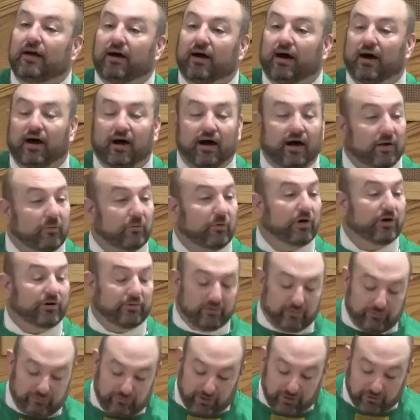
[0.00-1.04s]
I want
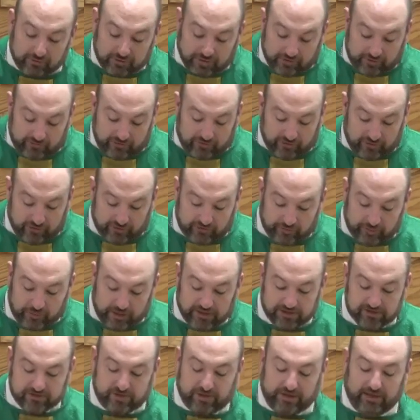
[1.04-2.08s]
to focus
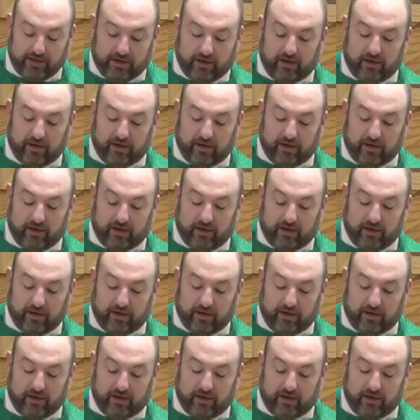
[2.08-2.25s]
especially